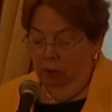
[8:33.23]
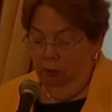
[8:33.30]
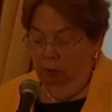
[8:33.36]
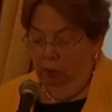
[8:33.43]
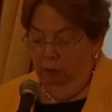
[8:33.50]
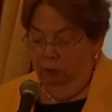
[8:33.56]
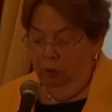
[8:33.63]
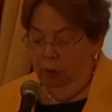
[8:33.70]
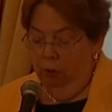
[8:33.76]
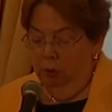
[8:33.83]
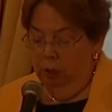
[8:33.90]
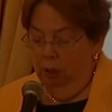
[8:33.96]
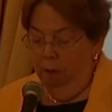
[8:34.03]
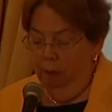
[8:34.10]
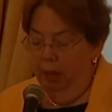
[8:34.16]
with
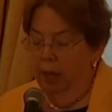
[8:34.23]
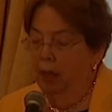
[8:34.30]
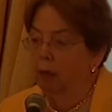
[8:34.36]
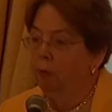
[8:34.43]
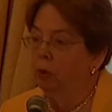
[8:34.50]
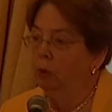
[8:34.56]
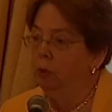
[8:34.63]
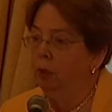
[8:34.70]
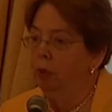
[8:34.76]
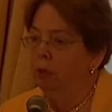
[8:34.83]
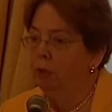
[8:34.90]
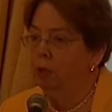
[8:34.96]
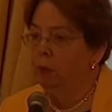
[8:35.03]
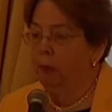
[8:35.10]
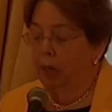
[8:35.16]
views compatible with the
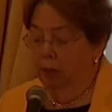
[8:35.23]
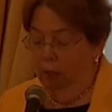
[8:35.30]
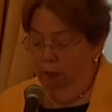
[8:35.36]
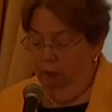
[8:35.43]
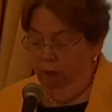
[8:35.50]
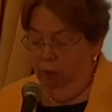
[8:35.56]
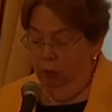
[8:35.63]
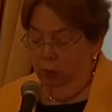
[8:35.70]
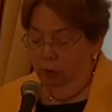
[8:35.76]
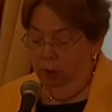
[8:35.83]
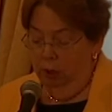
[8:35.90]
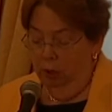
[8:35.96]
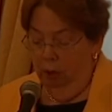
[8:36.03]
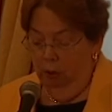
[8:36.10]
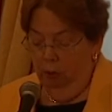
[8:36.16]
respective
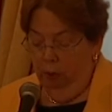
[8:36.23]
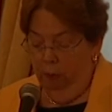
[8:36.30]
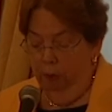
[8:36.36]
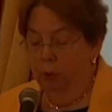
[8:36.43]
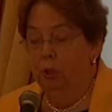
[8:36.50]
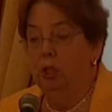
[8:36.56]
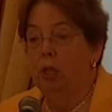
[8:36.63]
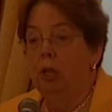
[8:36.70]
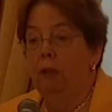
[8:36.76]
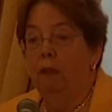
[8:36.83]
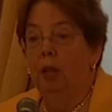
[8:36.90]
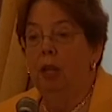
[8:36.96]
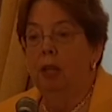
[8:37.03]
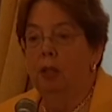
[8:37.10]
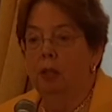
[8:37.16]
views or perceived
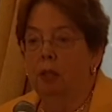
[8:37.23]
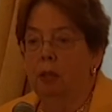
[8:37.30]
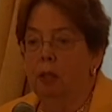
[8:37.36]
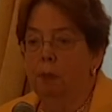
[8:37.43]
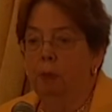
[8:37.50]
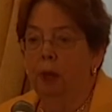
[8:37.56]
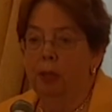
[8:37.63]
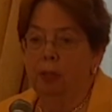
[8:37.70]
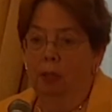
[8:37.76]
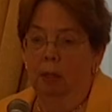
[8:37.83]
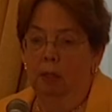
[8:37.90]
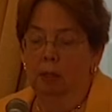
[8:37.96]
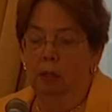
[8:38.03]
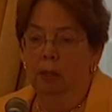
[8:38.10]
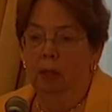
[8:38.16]
needs of these
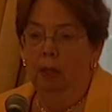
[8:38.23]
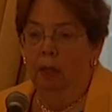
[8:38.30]
presidents.